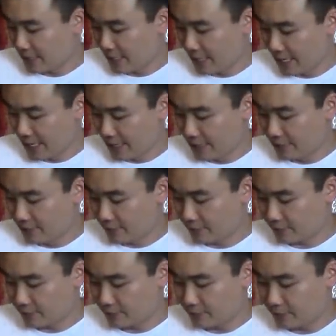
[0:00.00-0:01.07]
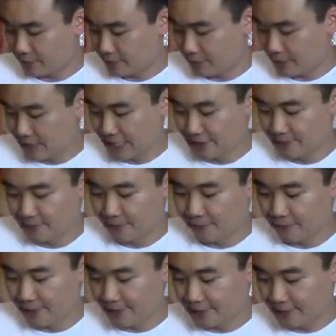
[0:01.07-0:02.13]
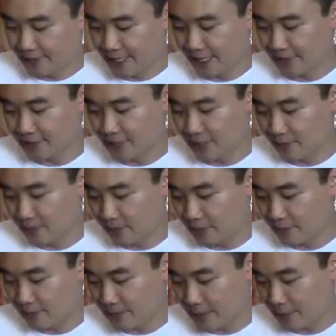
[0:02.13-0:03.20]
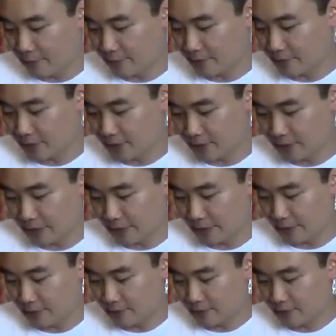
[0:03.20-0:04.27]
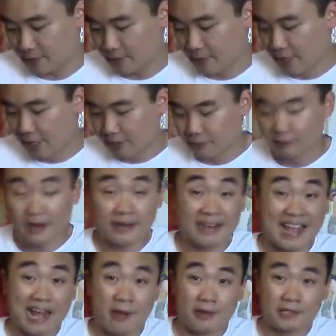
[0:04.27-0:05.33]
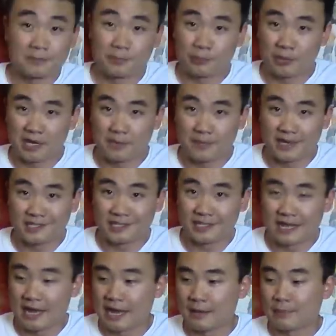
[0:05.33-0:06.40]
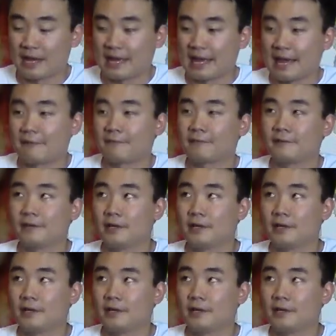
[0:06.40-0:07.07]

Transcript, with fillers: And yeah, actually my friend is texting me about the... So right now it's a pretty busy time. I have